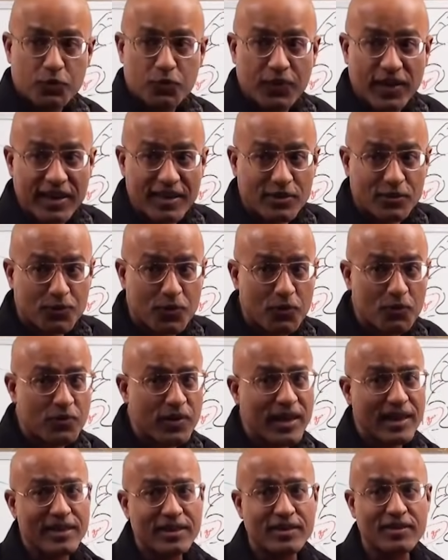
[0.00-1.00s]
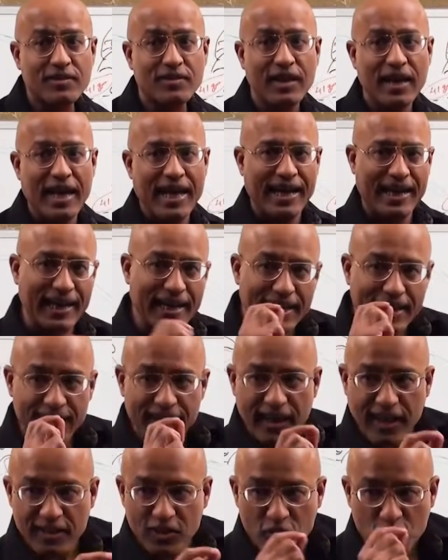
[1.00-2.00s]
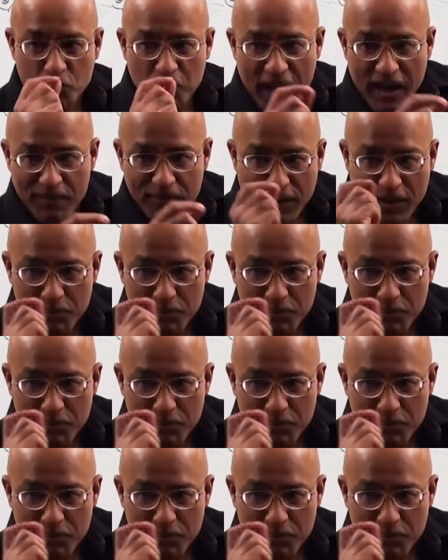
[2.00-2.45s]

face from where it is recognized by our